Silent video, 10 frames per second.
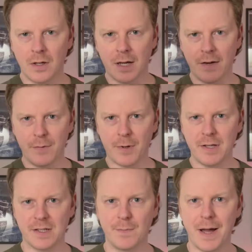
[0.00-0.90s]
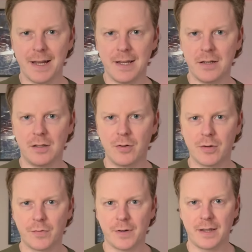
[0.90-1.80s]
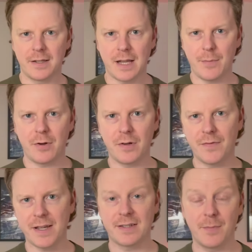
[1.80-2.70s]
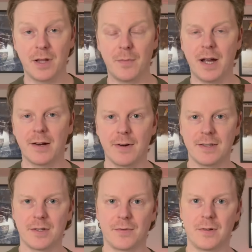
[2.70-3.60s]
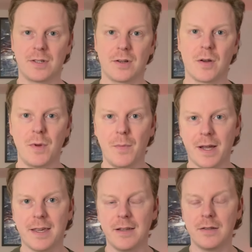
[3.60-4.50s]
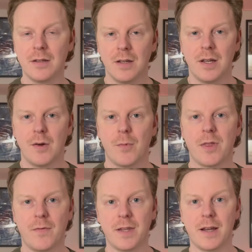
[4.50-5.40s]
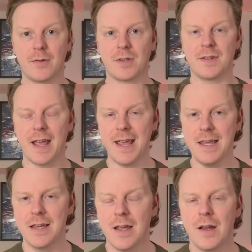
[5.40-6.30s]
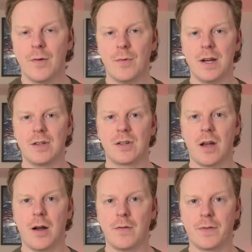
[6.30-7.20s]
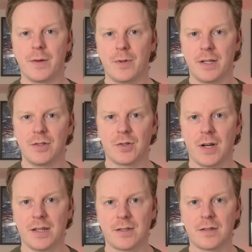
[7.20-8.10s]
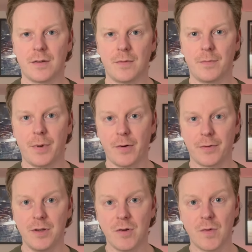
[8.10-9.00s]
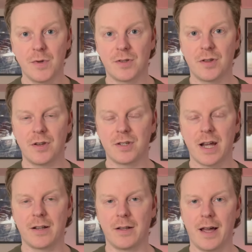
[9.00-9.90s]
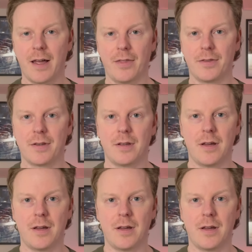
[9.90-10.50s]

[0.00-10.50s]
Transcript: Hi everybody, it's Matt here, your local friendly neighbourhood vestibular migraine sufferer. So coming back in with a video today, which hopefully will interest both newcomers to the channel and